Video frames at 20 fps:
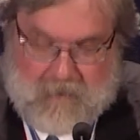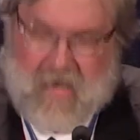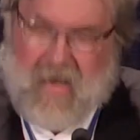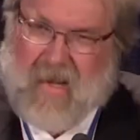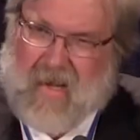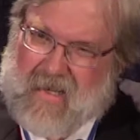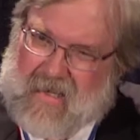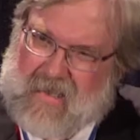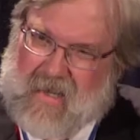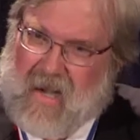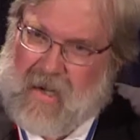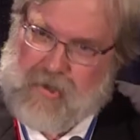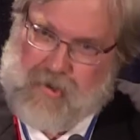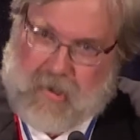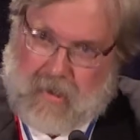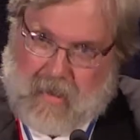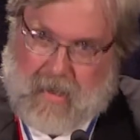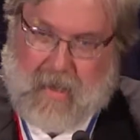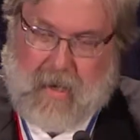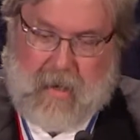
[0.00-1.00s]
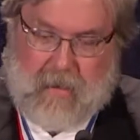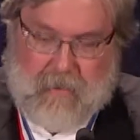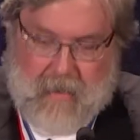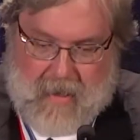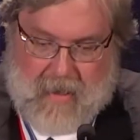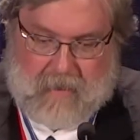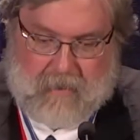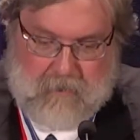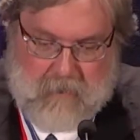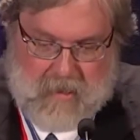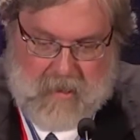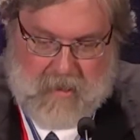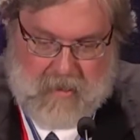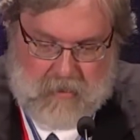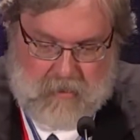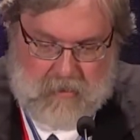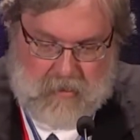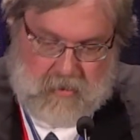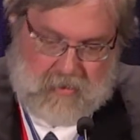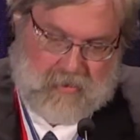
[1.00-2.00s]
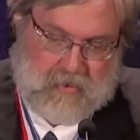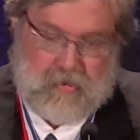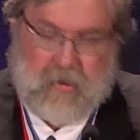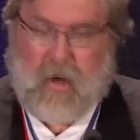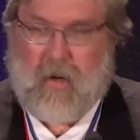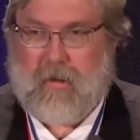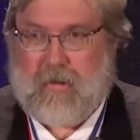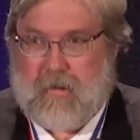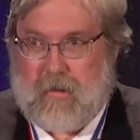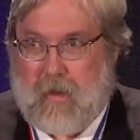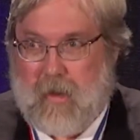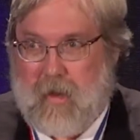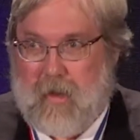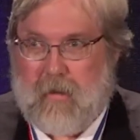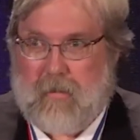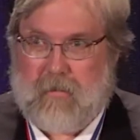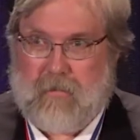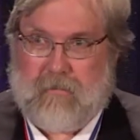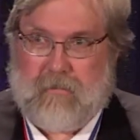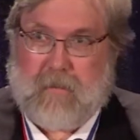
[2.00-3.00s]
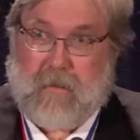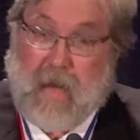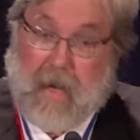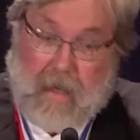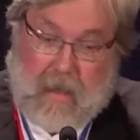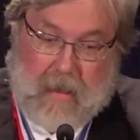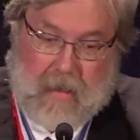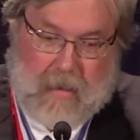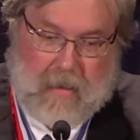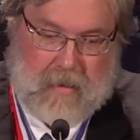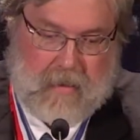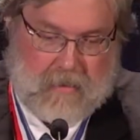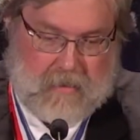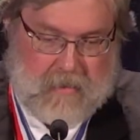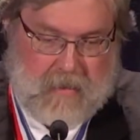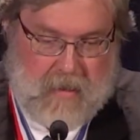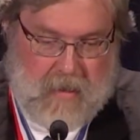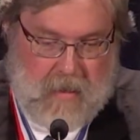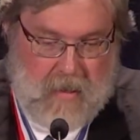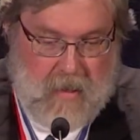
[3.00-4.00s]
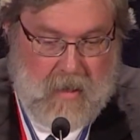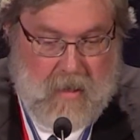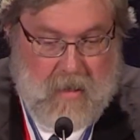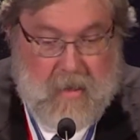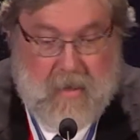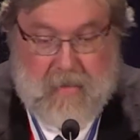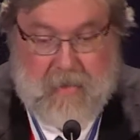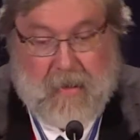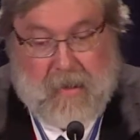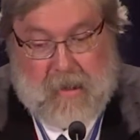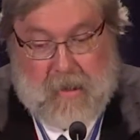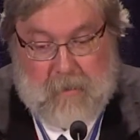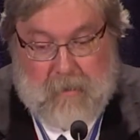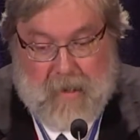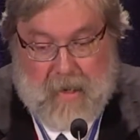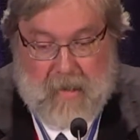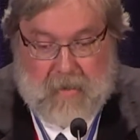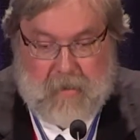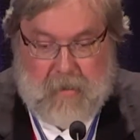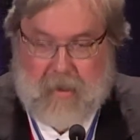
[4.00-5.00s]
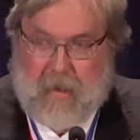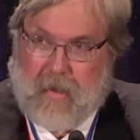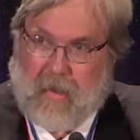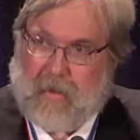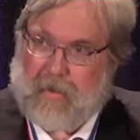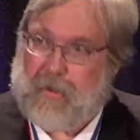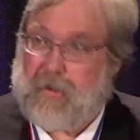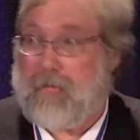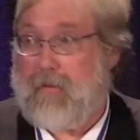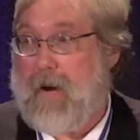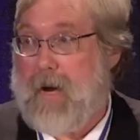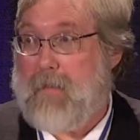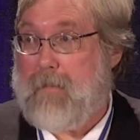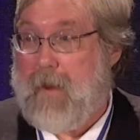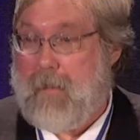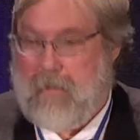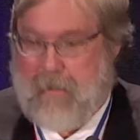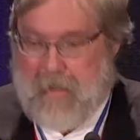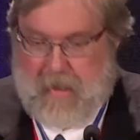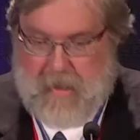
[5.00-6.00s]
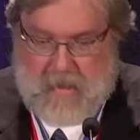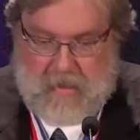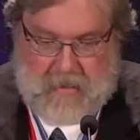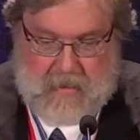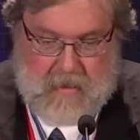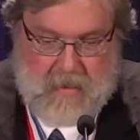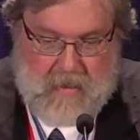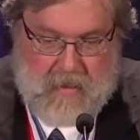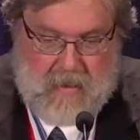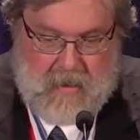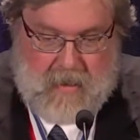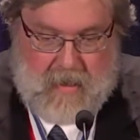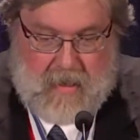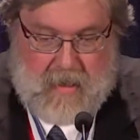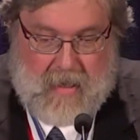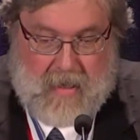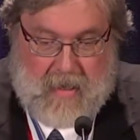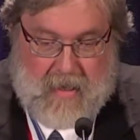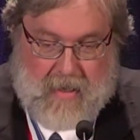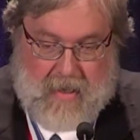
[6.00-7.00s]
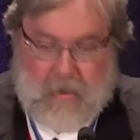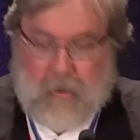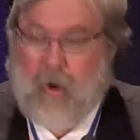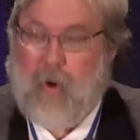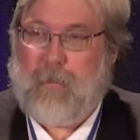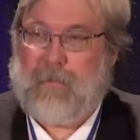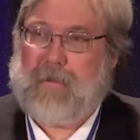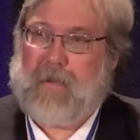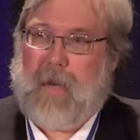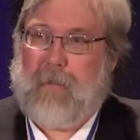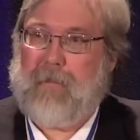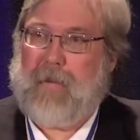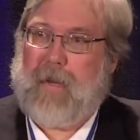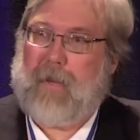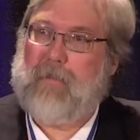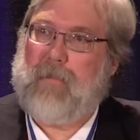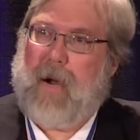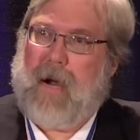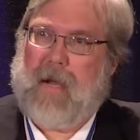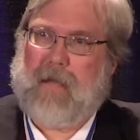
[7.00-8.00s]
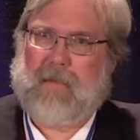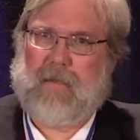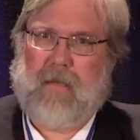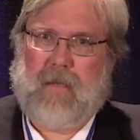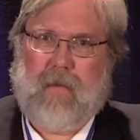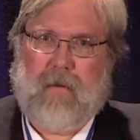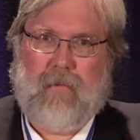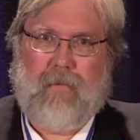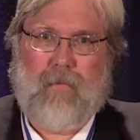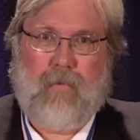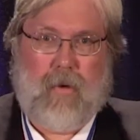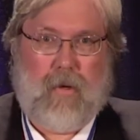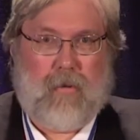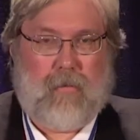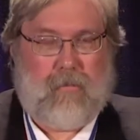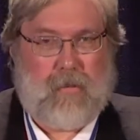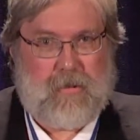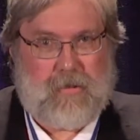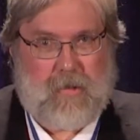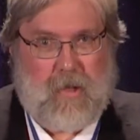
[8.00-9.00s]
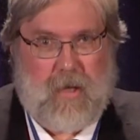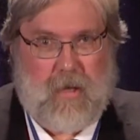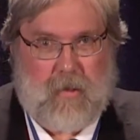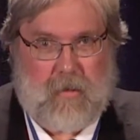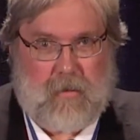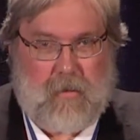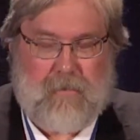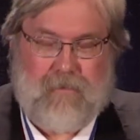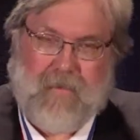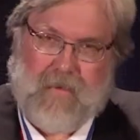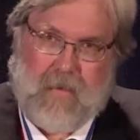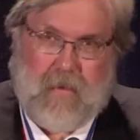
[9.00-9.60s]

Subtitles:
Essentially, that means start slow, take it easy, think about things, dream a bit, and hope something positive will result.